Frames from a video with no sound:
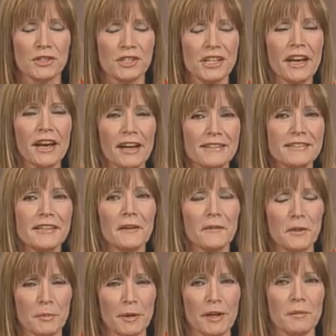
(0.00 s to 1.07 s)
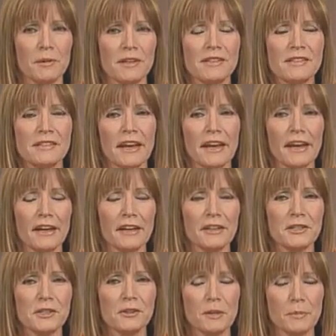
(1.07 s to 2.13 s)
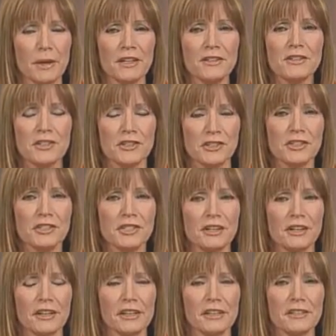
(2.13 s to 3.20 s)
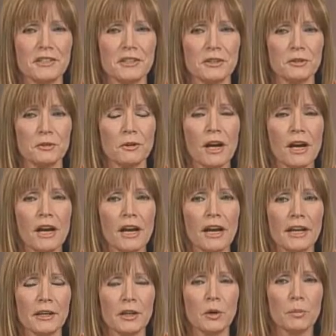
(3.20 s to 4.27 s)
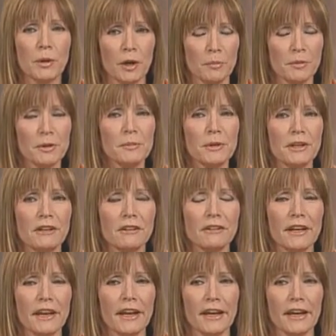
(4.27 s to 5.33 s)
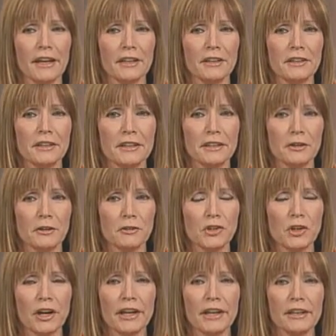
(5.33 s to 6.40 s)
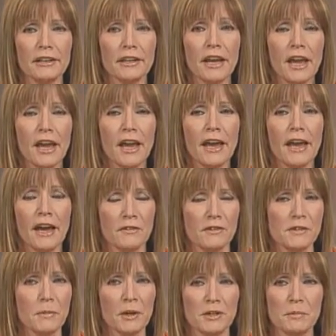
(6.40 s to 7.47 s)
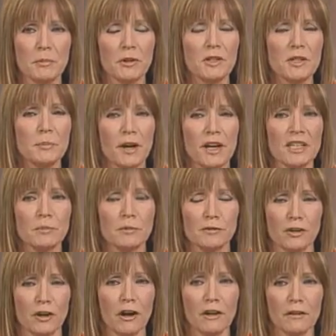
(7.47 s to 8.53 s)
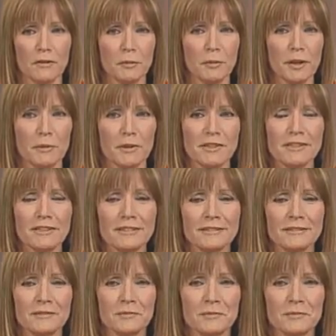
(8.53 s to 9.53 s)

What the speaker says: She has held the babies, and as you can imagine, she's just starting to, pump her milk and, try and have as much milk as possible for all of her babies.